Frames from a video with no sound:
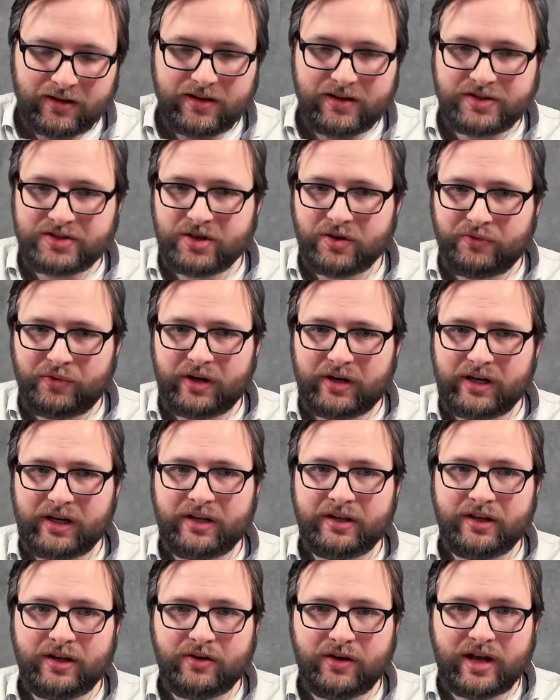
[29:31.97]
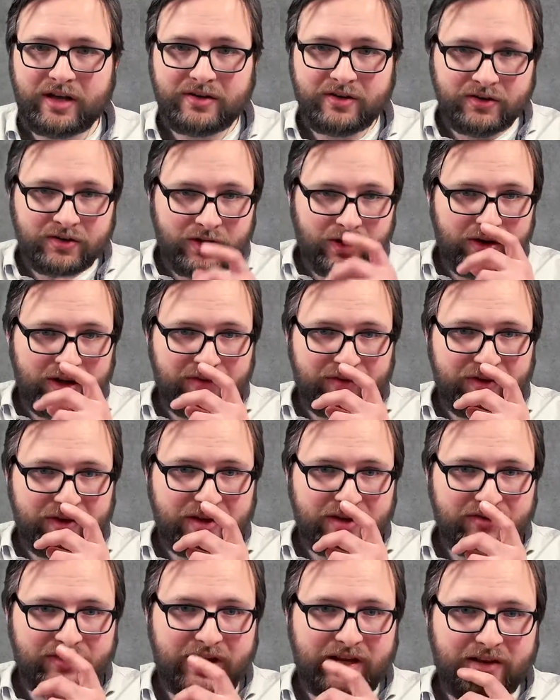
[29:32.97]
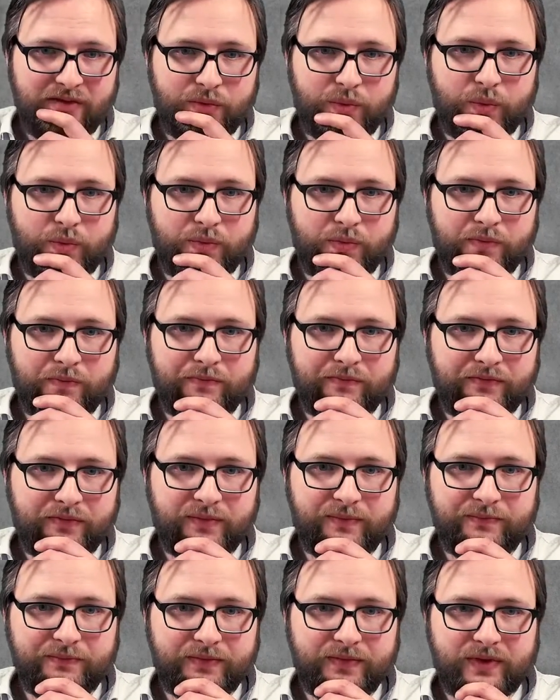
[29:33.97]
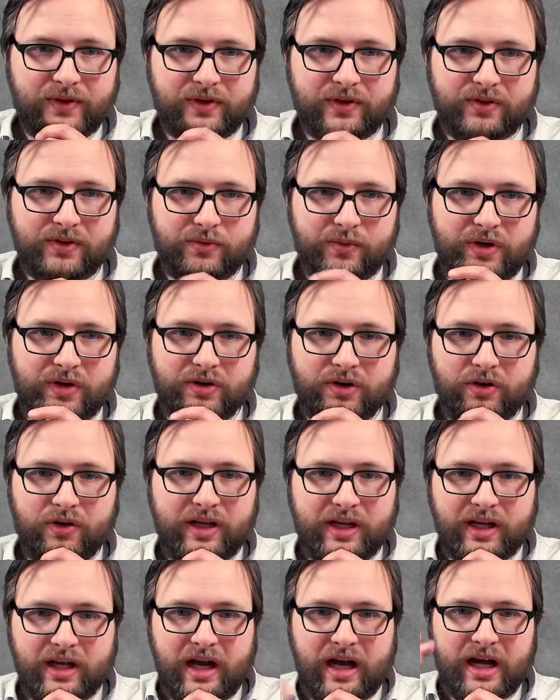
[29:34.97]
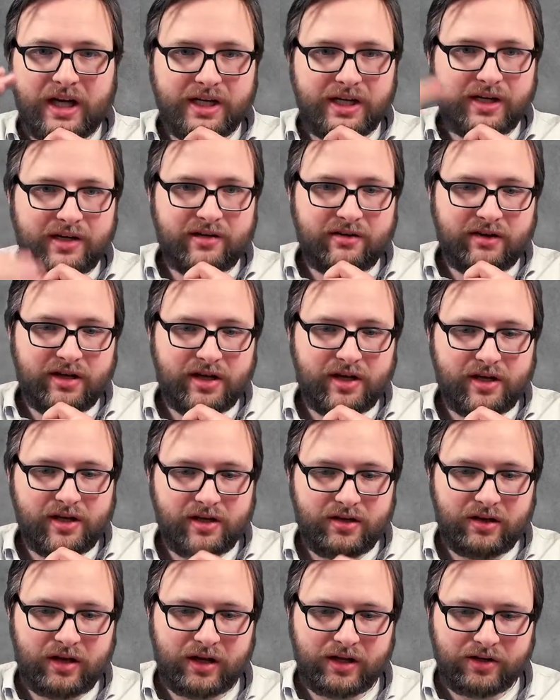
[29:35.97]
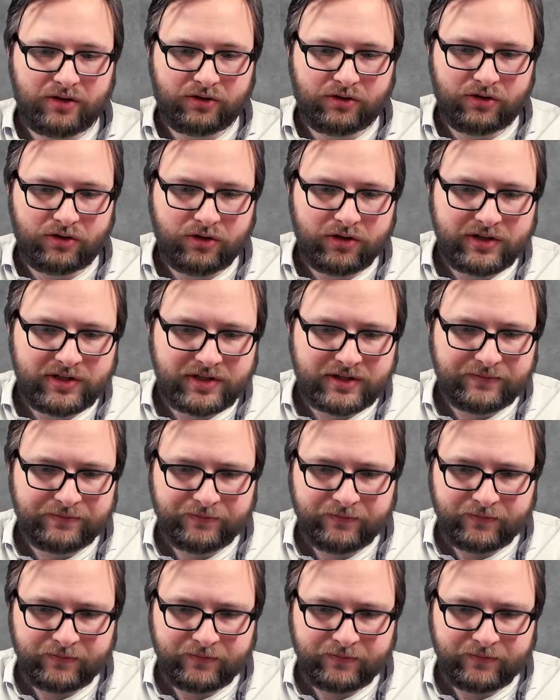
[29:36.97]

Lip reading: so far, I don't know if they were going higher courts.